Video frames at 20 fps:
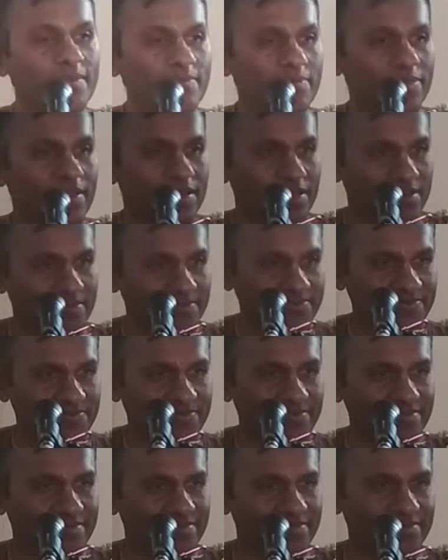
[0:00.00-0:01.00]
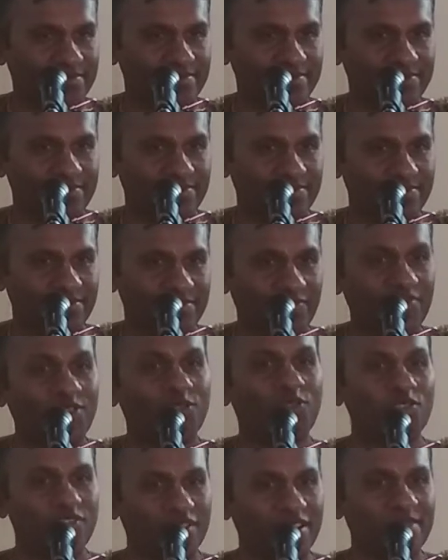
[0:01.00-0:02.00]
temple,
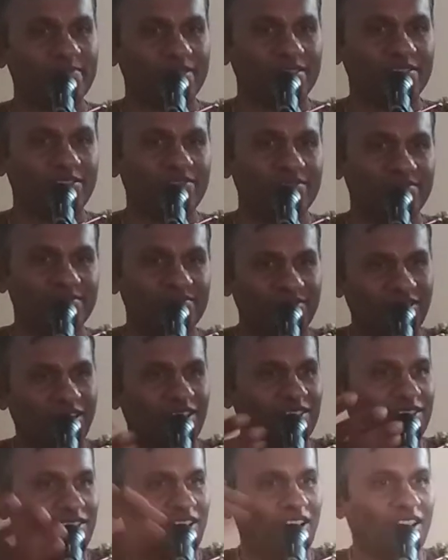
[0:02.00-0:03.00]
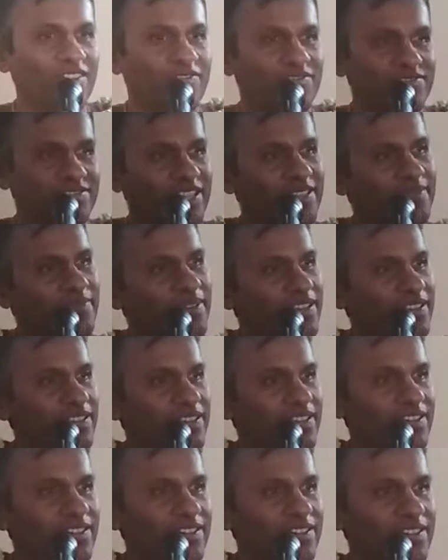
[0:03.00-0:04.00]
we go to temple, no? All of us, anybody
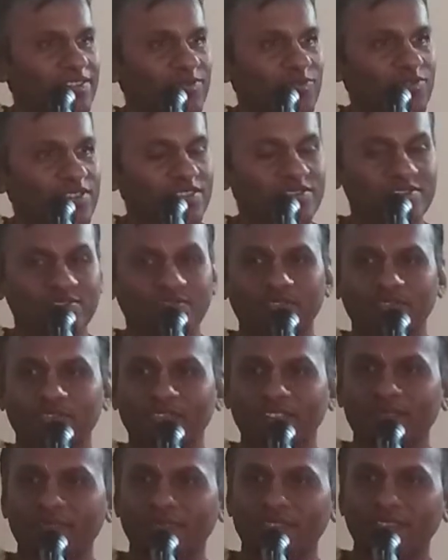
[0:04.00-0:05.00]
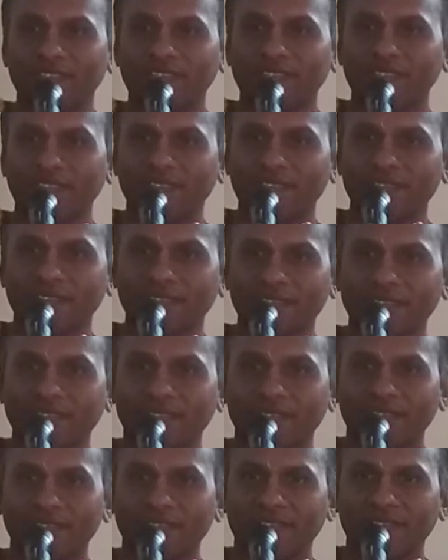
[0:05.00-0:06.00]
here who doesn't go to temple at all?
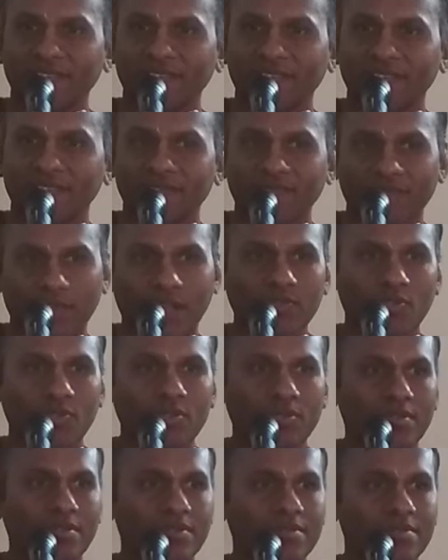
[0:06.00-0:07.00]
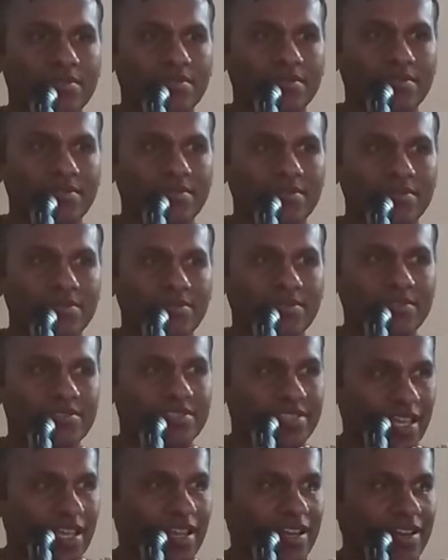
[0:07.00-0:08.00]
You all go, no?
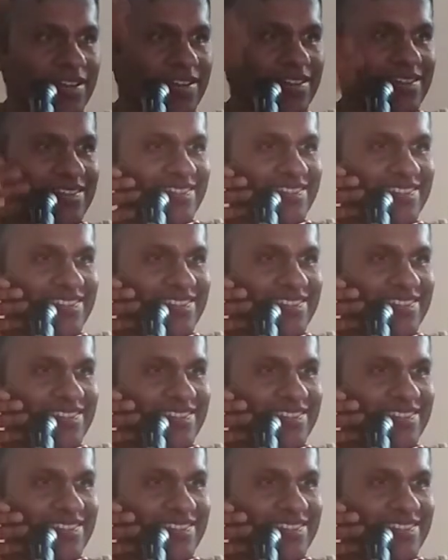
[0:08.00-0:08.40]
Scared?